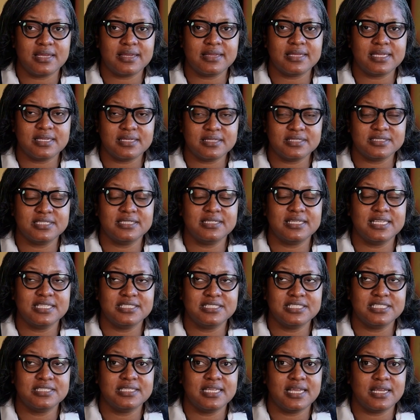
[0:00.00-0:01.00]
There's the link
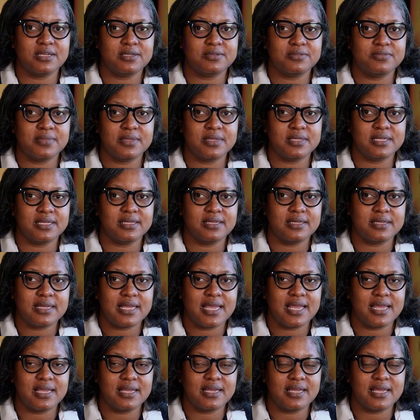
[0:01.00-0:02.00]
to sign up for there.
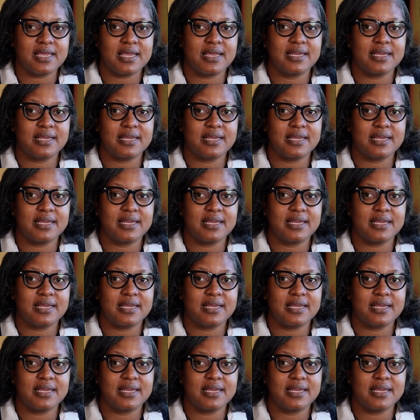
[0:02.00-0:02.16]
Okay.